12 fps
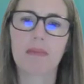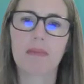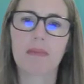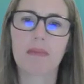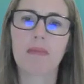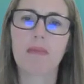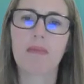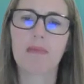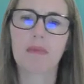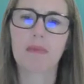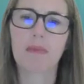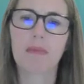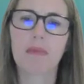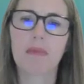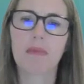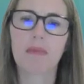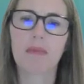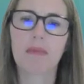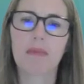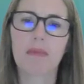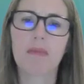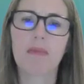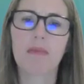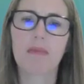the Southern California Regional
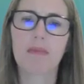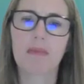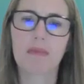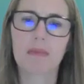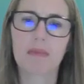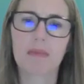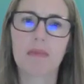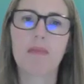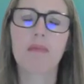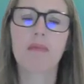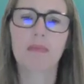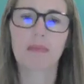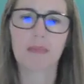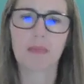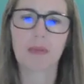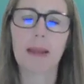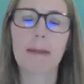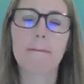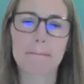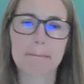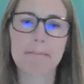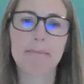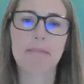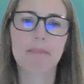Occupational Center
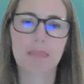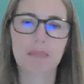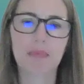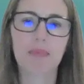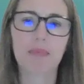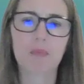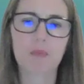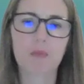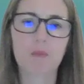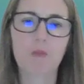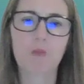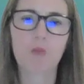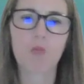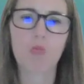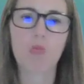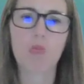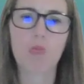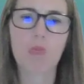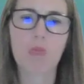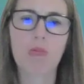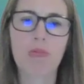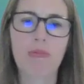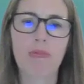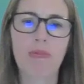that serves
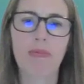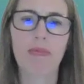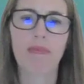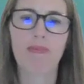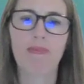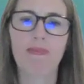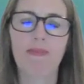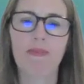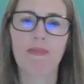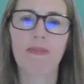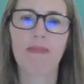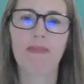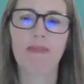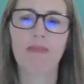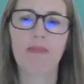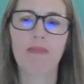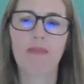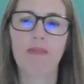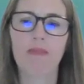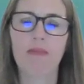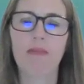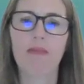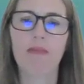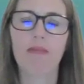South Bay school districts in providing
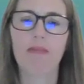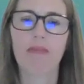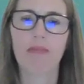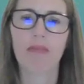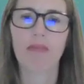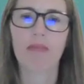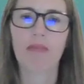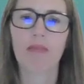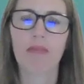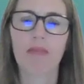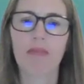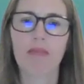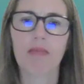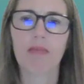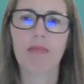career technical education.